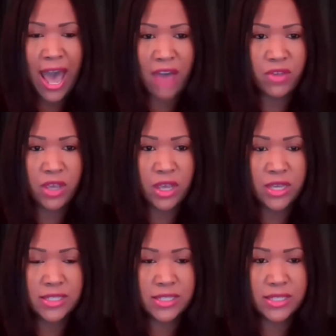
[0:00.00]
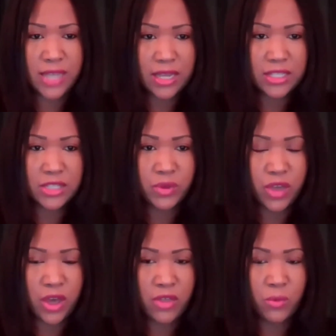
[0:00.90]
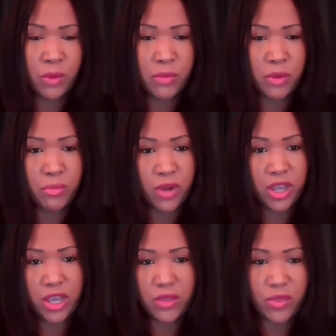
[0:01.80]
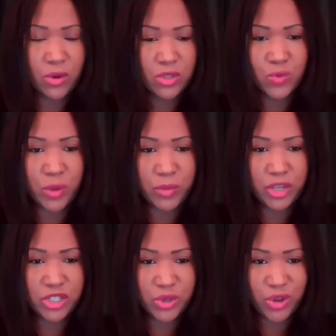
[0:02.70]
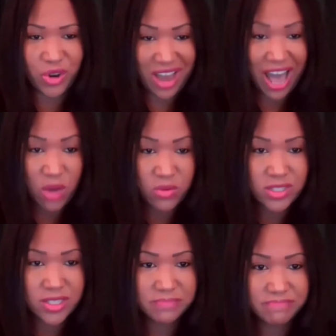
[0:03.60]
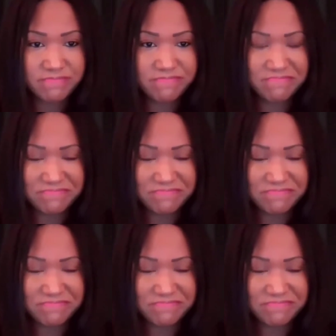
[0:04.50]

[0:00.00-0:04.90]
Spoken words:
having sex with other women, bringing those women to your house,